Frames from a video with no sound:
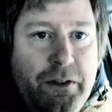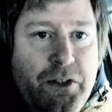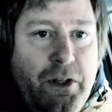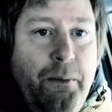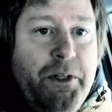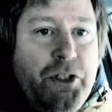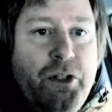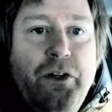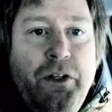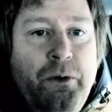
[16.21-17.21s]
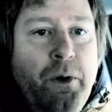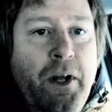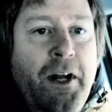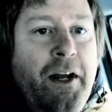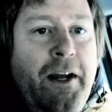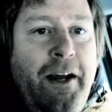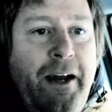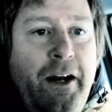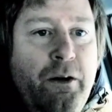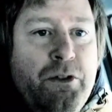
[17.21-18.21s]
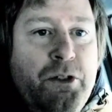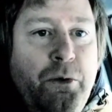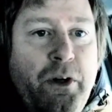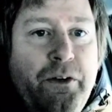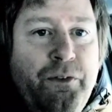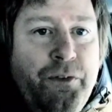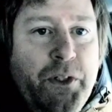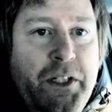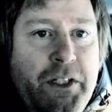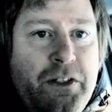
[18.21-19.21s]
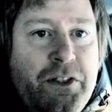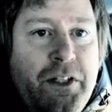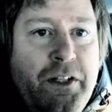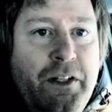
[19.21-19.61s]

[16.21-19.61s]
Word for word: So I'm going to show you how to unfreeze